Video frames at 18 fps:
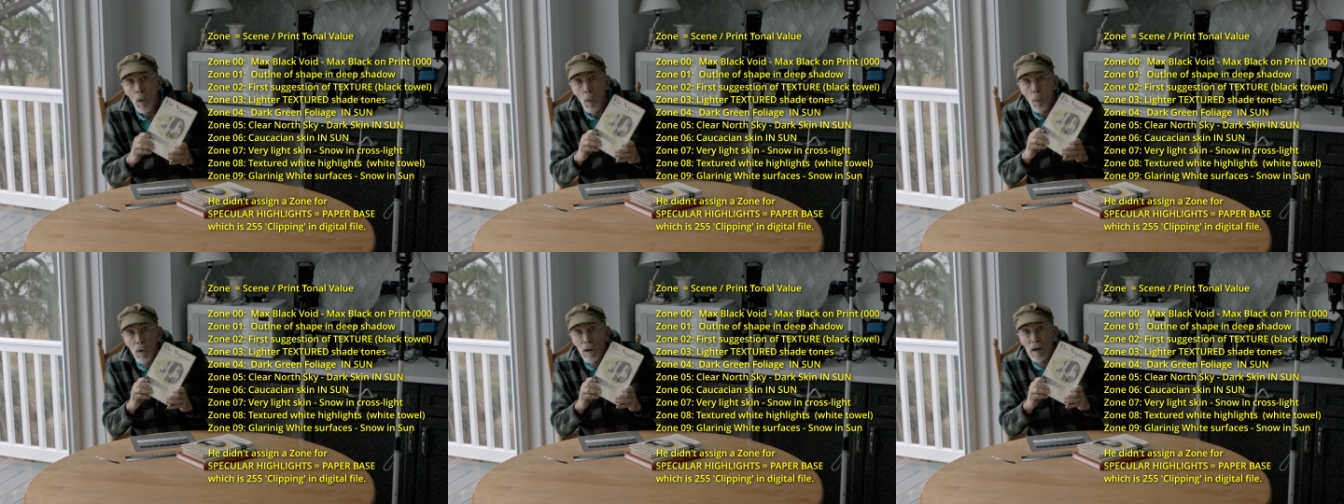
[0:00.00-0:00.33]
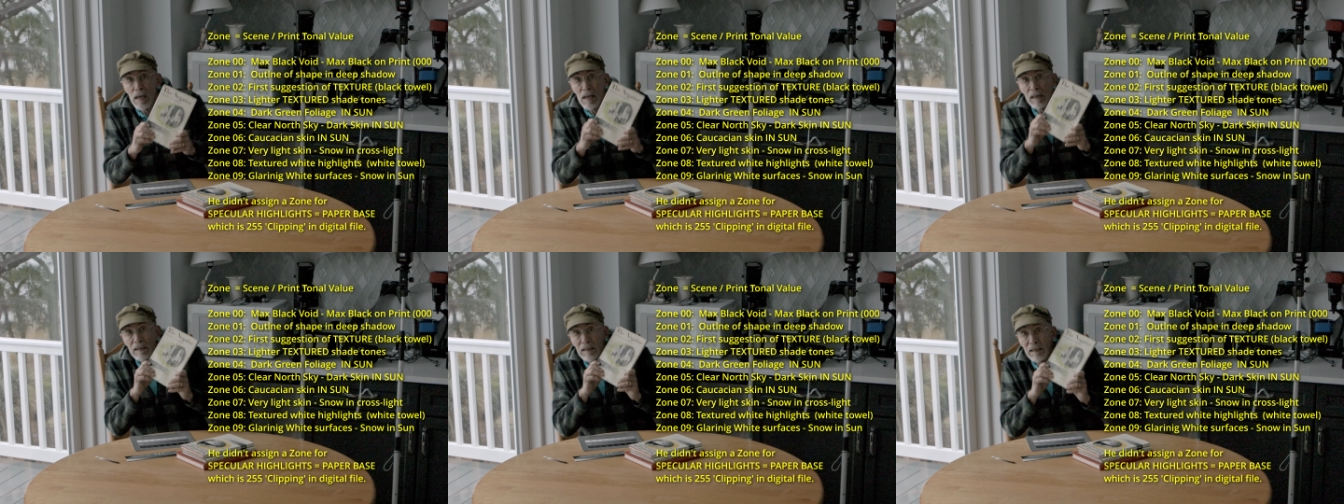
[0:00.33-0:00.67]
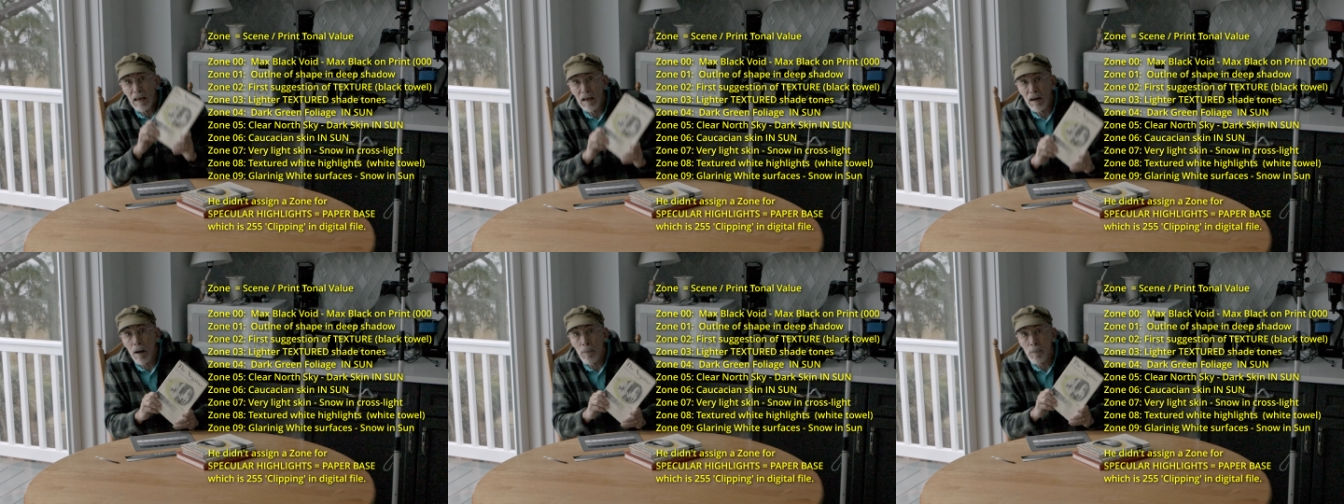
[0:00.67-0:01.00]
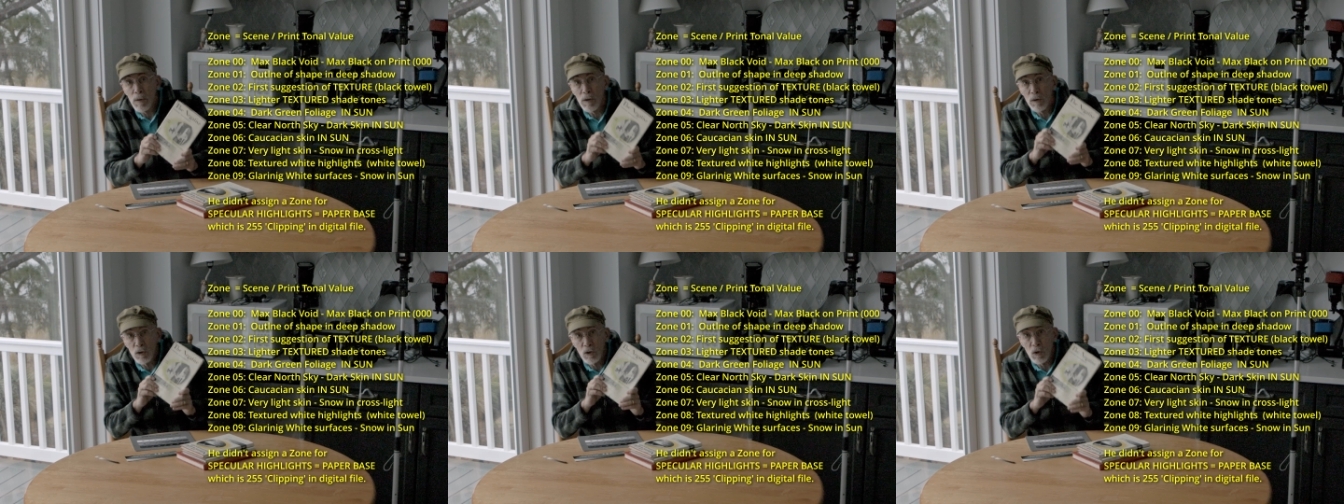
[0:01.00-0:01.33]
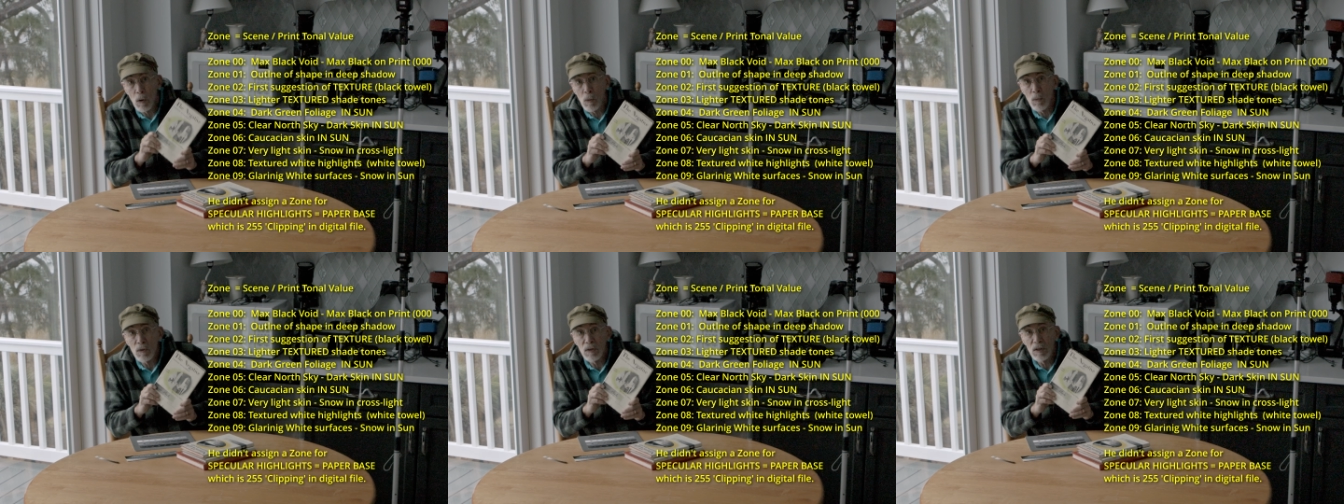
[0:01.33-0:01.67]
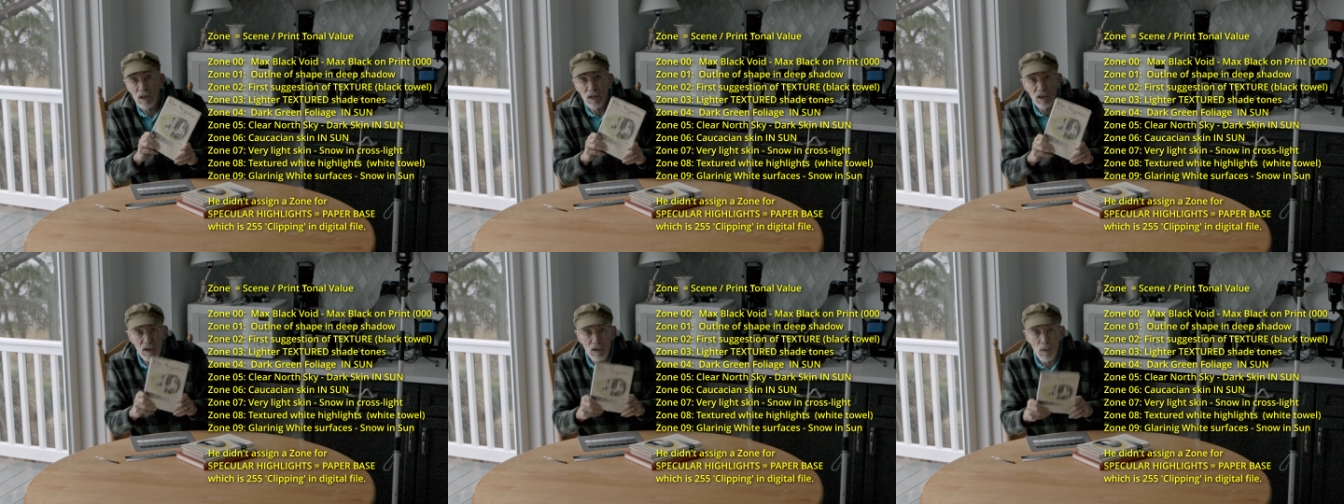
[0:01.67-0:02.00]
when he set up his zone
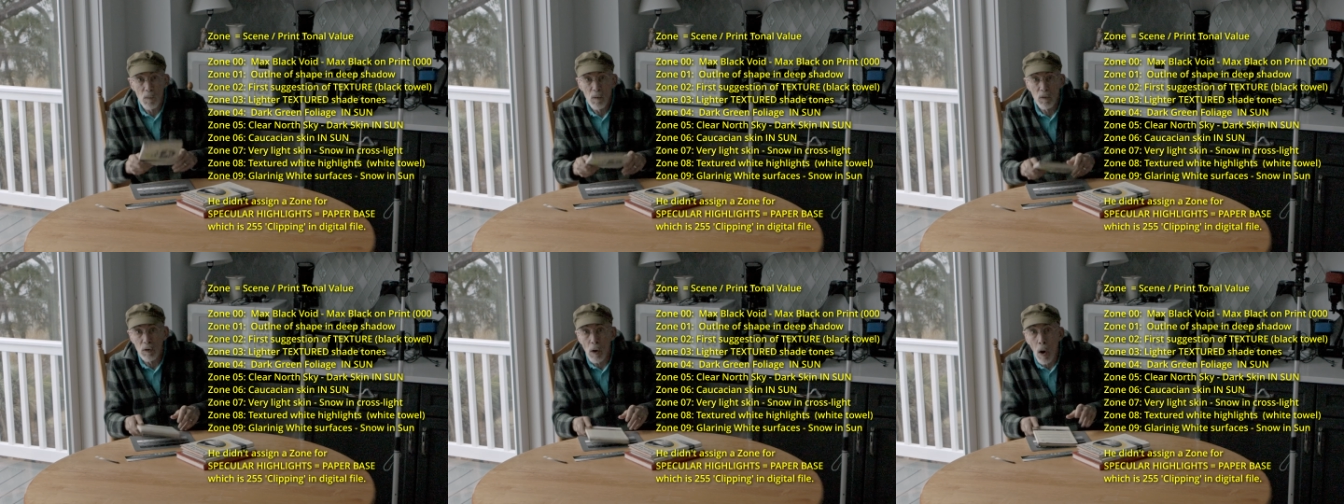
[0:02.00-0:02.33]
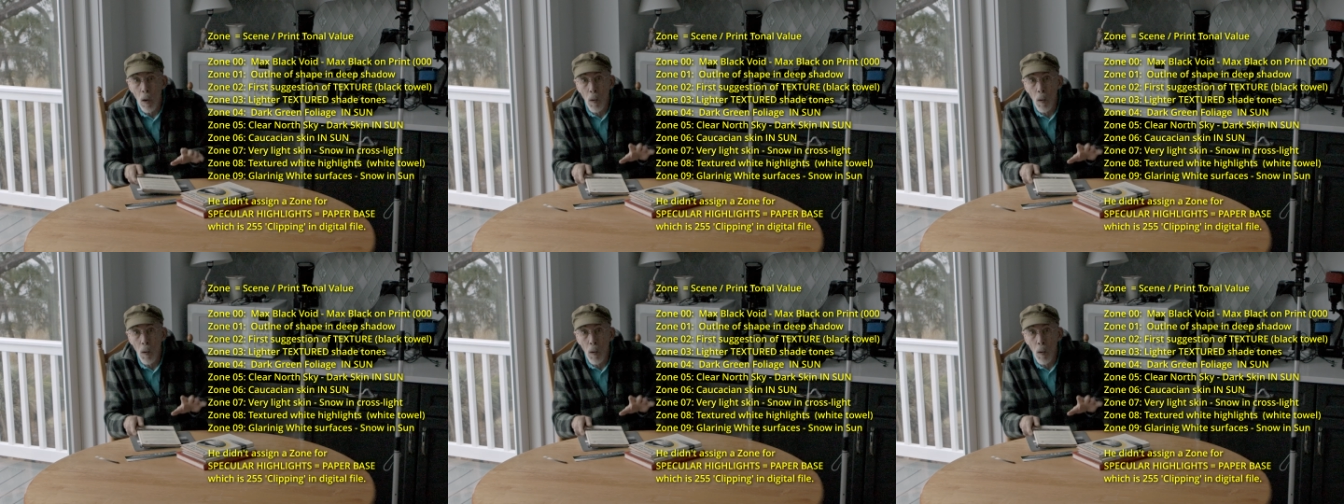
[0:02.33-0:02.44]
system with